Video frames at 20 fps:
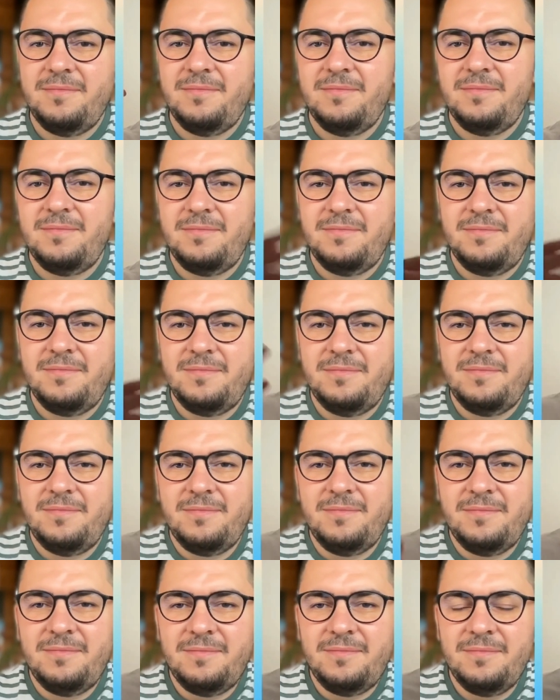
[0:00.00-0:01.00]

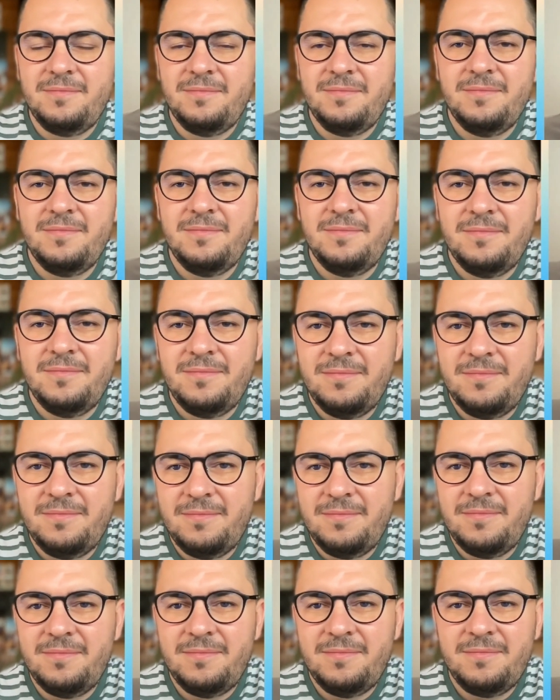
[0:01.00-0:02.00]

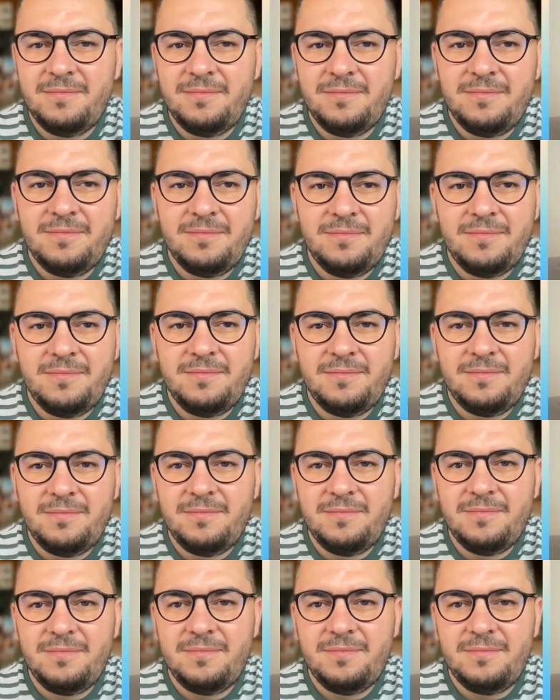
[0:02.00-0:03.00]

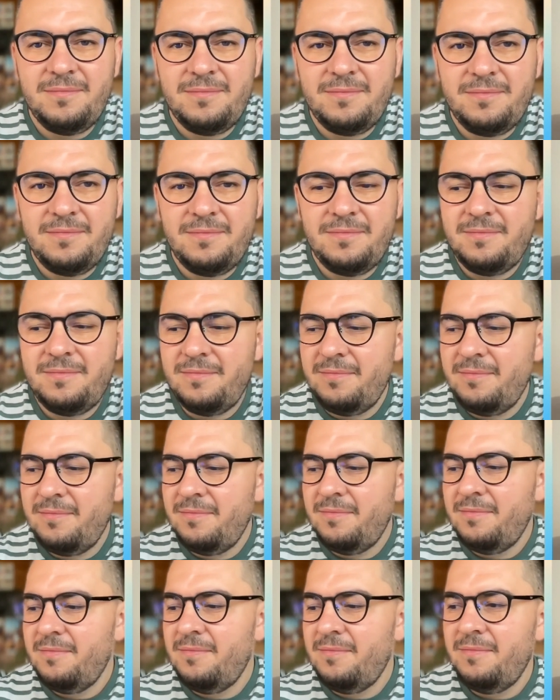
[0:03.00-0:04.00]

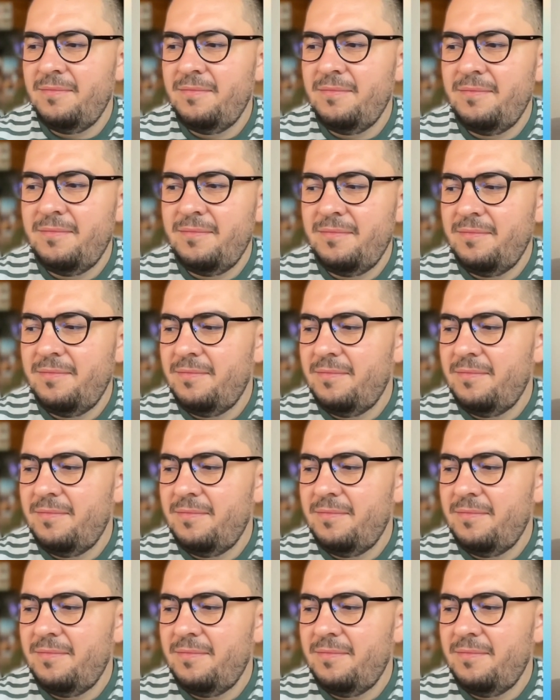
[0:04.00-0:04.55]
This person isn't speaking.